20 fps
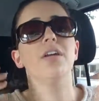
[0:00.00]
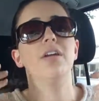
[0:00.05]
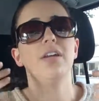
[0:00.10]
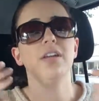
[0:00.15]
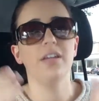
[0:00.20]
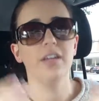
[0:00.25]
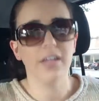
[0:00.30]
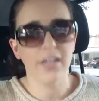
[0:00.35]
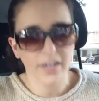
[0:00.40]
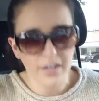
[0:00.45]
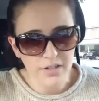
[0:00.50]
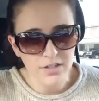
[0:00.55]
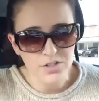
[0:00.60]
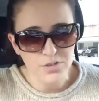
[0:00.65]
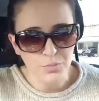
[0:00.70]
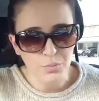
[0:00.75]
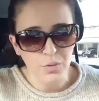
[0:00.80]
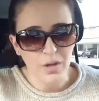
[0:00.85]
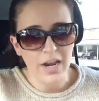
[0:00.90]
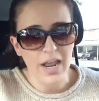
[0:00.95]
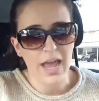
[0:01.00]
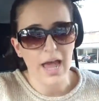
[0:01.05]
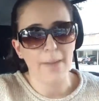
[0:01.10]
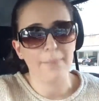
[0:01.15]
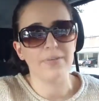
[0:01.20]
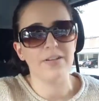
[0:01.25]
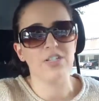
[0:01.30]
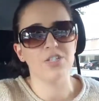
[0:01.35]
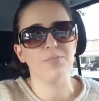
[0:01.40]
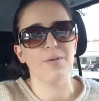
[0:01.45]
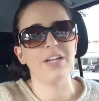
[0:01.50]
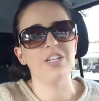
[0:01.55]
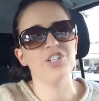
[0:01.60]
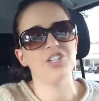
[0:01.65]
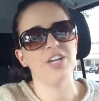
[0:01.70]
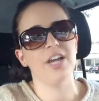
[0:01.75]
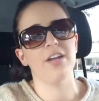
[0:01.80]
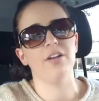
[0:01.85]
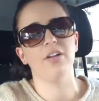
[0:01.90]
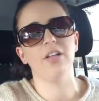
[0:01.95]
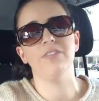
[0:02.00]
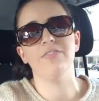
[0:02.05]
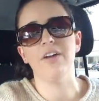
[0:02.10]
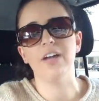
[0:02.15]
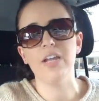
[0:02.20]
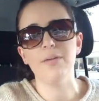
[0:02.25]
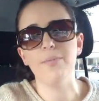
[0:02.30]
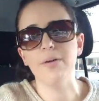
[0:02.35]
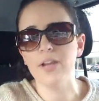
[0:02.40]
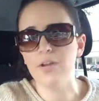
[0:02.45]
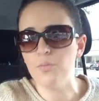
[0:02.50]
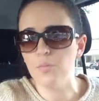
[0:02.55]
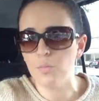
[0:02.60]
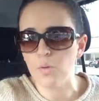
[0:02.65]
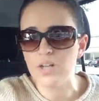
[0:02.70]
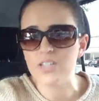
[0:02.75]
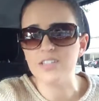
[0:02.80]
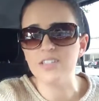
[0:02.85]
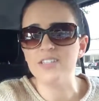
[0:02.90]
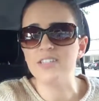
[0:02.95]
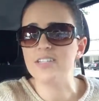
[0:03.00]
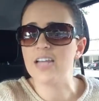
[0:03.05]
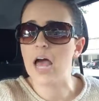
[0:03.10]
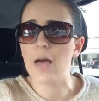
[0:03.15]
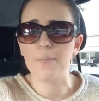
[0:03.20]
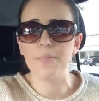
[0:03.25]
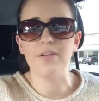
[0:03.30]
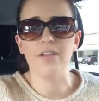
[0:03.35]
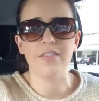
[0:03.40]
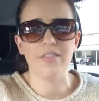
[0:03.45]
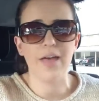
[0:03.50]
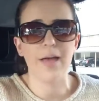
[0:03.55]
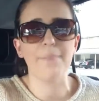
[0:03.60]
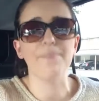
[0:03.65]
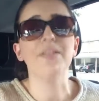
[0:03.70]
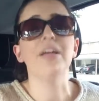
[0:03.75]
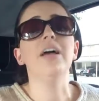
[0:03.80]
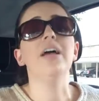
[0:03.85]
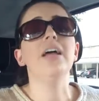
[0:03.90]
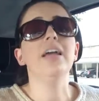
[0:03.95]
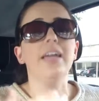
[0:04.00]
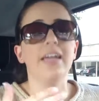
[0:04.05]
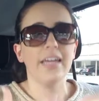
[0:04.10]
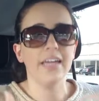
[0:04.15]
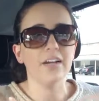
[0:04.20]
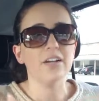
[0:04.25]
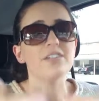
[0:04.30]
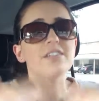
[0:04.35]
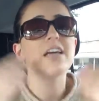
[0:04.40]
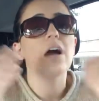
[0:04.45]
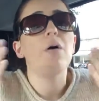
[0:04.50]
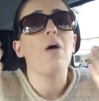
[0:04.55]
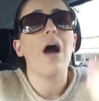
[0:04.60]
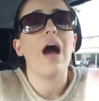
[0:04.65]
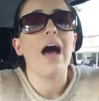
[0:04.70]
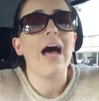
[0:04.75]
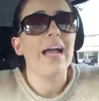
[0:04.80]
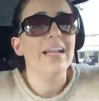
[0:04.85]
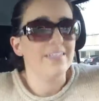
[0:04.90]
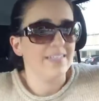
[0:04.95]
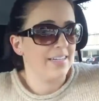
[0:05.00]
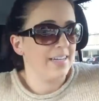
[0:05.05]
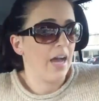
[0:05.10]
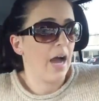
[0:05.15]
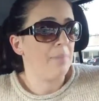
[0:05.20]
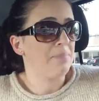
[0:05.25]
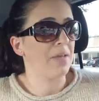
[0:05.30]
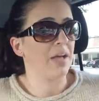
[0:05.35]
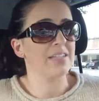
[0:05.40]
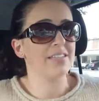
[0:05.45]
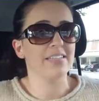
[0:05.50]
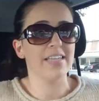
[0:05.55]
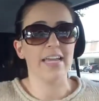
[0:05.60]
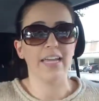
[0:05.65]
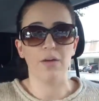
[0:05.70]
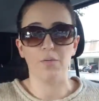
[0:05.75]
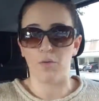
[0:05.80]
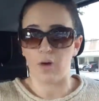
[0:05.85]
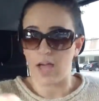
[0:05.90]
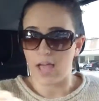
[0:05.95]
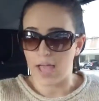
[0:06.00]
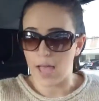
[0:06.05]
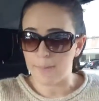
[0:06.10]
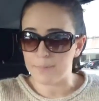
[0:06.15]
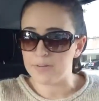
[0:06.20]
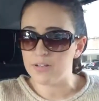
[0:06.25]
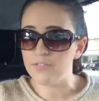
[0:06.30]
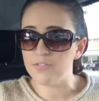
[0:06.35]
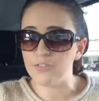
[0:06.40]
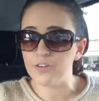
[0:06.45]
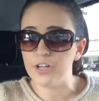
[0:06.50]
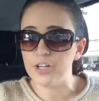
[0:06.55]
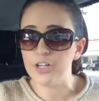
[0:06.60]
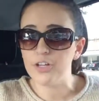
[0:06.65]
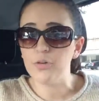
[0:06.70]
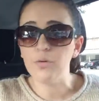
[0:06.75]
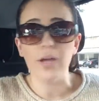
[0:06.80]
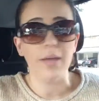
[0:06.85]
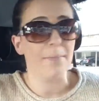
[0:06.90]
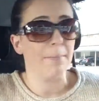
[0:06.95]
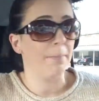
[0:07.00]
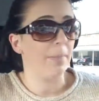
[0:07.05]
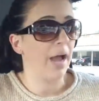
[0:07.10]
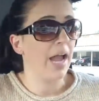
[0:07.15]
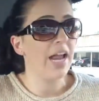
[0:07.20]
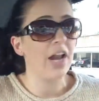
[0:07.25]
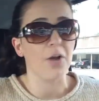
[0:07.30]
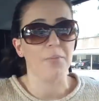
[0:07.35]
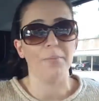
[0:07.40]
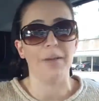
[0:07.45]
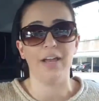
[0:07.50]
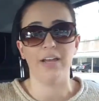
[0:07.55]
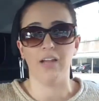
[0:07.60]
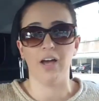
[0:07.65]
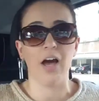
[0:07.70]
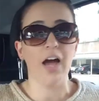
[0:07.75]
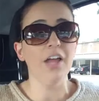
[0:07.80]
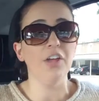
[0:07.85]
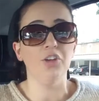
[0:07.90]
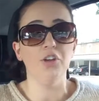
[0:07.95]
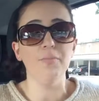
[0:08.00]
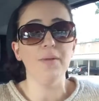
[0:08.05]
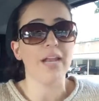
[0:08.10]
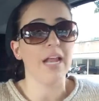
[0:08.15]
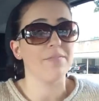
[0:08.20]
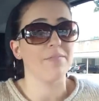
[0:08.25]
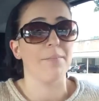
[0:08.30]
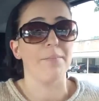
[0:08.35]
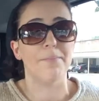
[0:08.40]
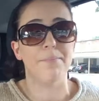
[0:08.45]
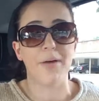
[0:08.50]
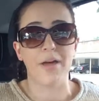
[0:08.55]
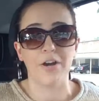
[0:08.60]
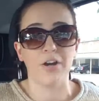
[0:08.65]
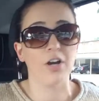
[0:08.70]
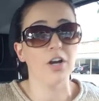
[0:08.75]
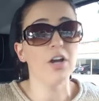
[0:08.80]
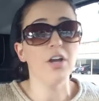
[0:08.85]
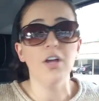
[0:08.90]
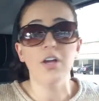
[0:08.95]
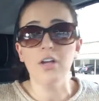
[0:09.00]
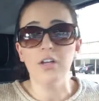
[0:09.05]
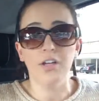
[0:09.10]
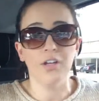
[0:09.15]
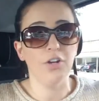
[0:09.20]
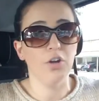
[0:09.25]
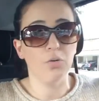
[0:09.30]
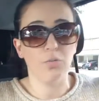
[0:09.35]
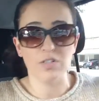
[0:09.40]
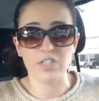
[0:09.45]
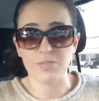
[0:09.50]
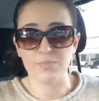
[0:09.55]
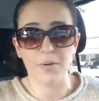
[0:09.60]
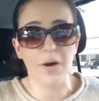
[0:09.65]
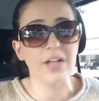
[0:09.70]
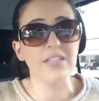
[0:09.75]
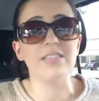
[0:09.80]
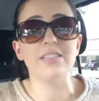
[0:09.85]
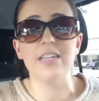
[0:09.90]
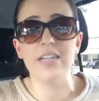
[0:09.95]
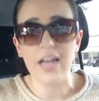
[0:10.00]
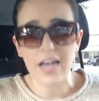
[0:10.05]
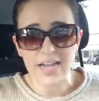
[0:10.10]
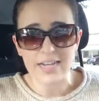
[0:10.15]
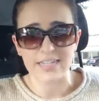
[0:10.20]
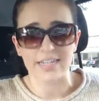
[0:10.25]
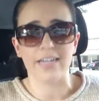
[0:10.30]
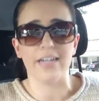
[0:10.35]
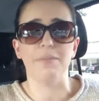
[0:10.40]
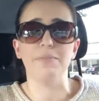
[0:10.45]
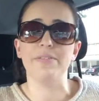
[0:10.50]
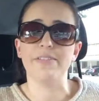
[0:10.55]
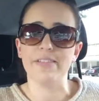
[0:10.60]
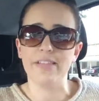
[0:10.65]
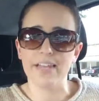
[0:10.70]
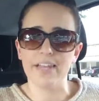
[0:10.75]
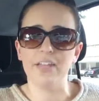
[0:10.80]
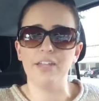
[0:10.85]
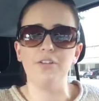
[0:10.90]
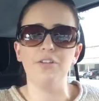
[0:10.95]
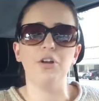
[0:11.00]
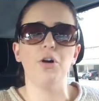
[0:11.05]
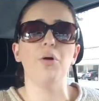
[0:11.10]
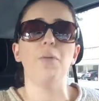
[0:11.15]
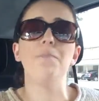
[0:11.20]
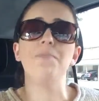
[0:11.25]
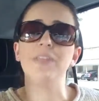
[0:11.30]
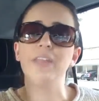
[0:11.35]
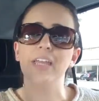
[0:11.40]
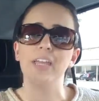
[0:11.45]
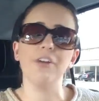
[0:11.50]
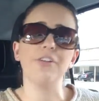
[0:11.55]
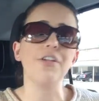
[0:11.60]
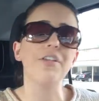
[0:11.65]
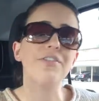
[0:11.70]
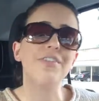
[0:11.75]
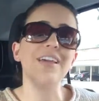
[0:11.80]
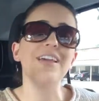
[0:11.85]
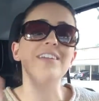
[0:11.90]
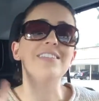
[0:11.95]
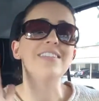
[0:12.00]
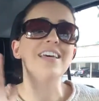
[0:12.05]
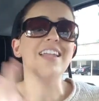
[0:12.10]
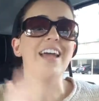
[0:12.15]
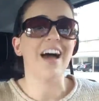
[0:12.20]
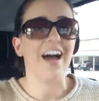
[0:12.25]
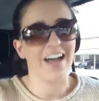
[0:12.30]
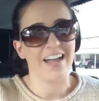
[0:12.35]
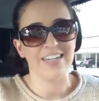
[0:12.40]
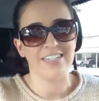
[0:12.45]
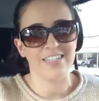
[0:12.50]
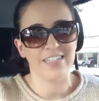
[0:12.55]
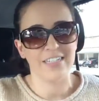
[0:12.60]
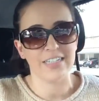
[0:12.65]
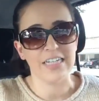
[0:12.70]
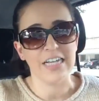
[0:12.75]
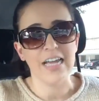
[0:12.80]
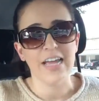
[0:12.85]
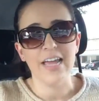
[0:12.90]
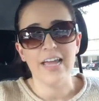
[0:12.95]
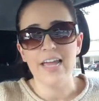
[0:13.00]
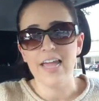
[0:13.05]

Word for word: Here's what happened to my channel. If anybody wants this to happen to them, here's how I did it. I'm not saying it will happen for you. It might or might not. You might have a better, you know, response than I did. I'm just letting you know, here are the things that I did.